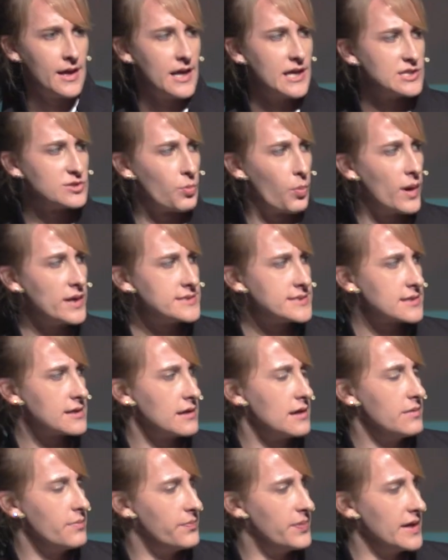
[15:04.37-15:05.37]
is what's
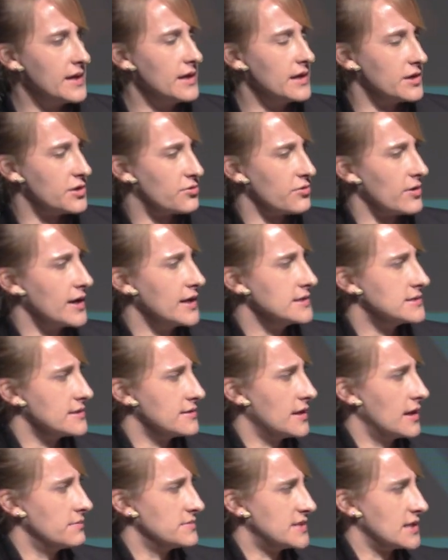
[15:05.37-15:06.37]
going to be ingrained
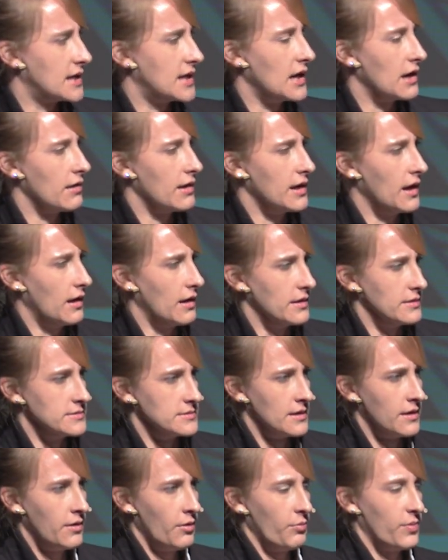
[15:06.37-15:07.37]
in them to carry
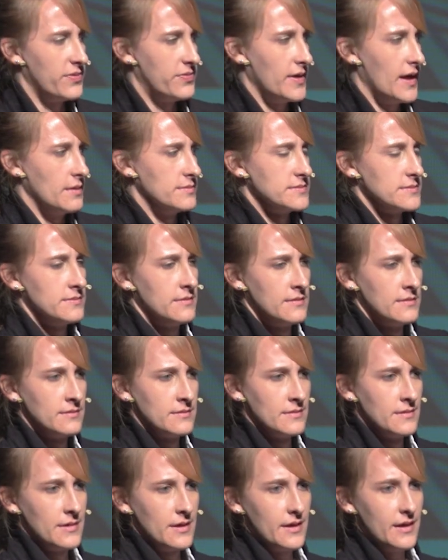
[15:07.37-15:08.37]
on with them
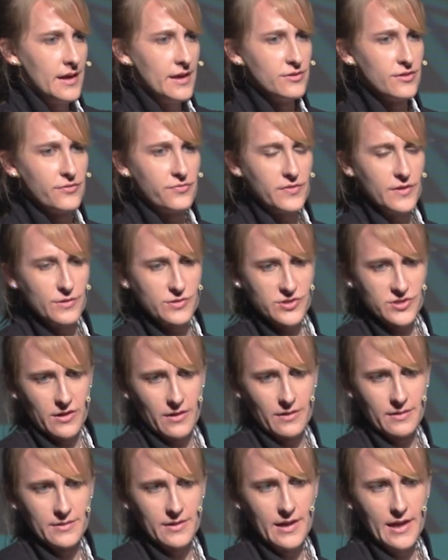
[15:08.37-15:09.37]
in the
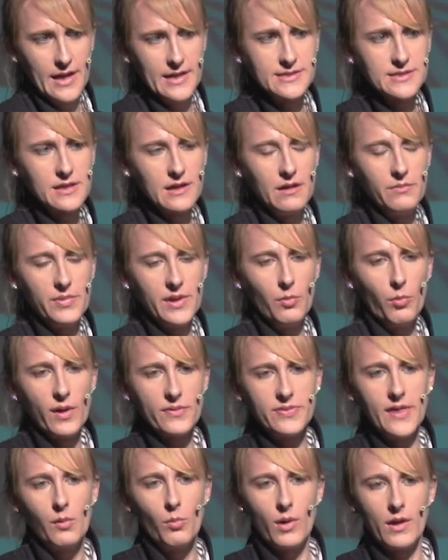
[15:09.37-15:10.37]
future. It's going to be
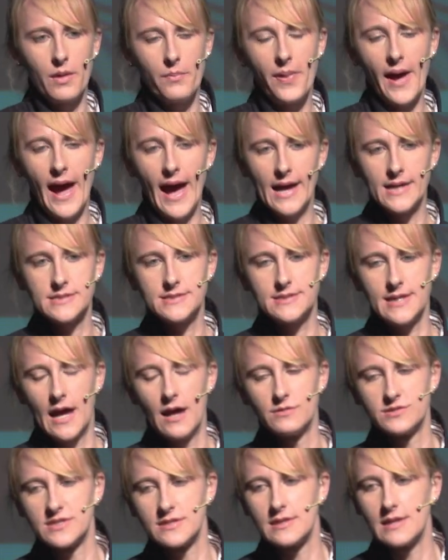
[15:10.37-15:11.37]
what they want to pass
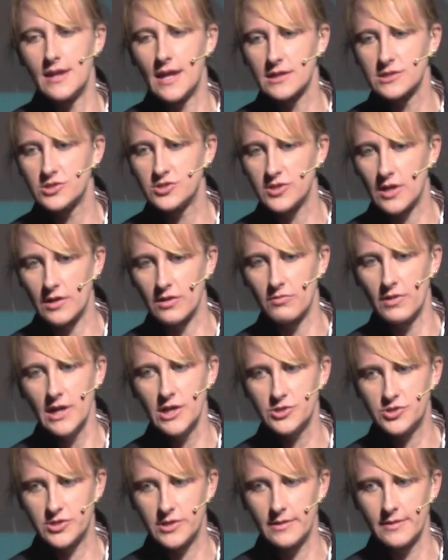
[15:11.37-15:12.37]
down to the next
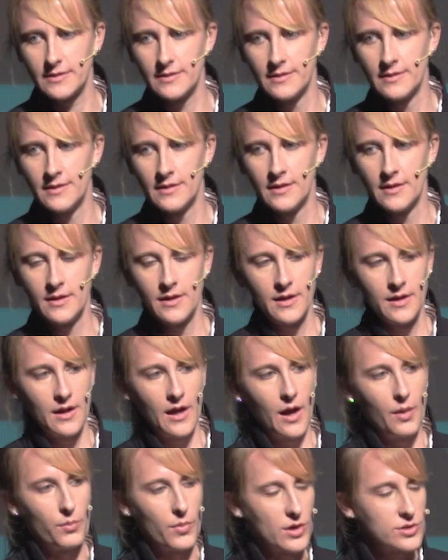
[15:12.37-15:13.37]
generation.
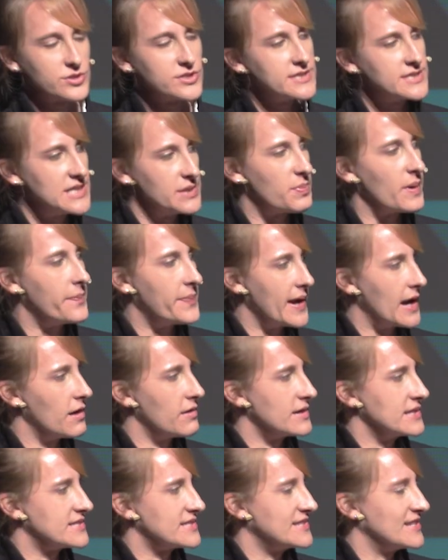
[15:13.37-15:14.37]
Emergency
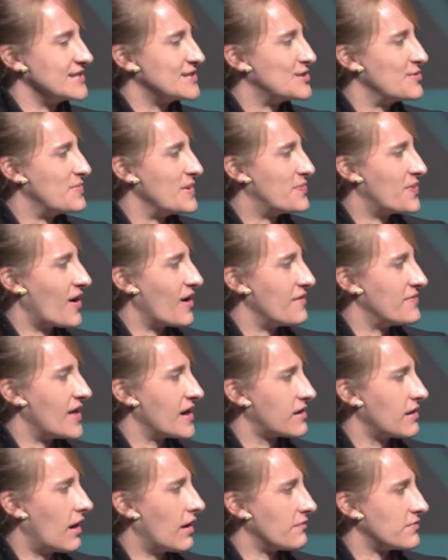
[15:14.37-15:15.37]
preparedness needs to be part of
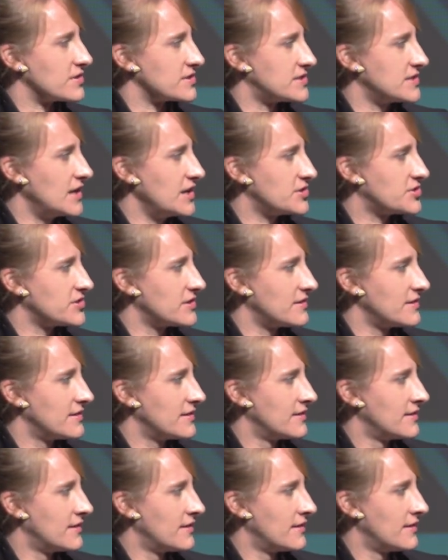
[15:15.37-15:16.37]
that conversation.
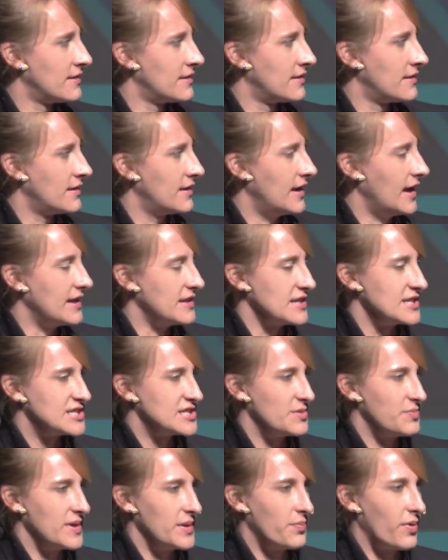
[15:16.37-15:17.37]
It needs
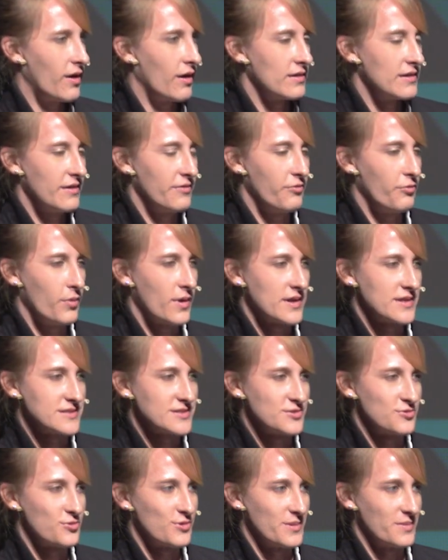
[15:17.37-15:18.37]
to be part of what
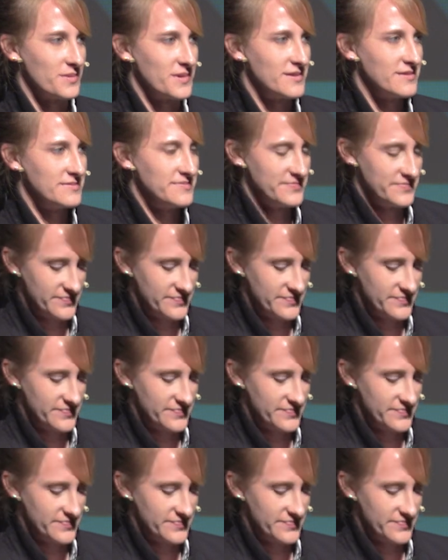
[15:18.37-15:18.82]
is normal.